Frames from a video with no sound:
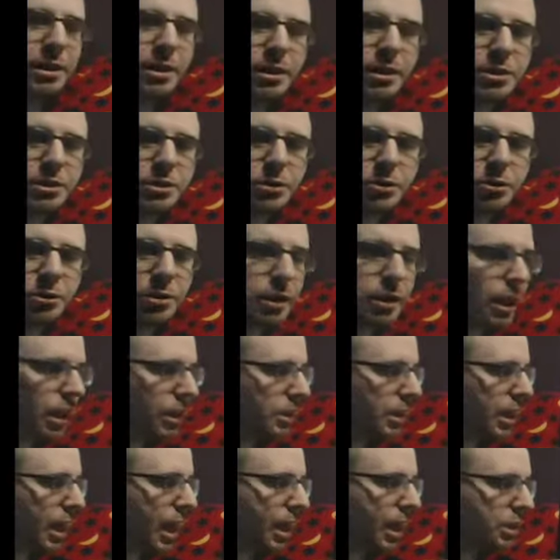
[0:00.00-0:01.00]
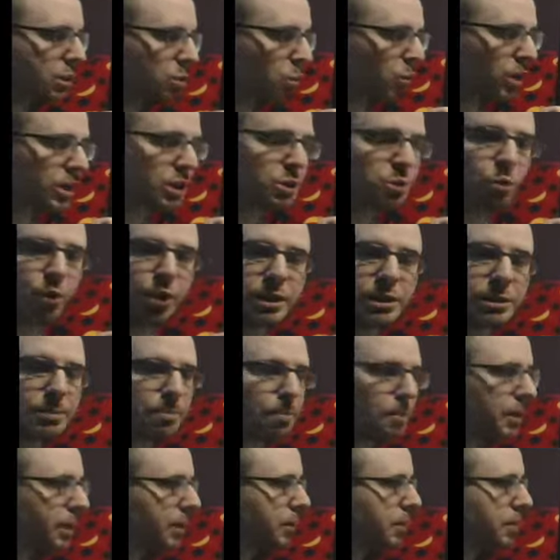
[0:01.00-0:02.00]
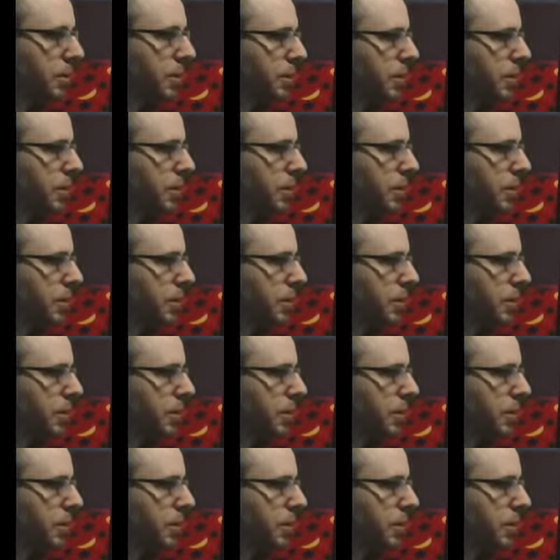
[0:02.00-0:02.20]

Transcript: two things and ask which one is bigger.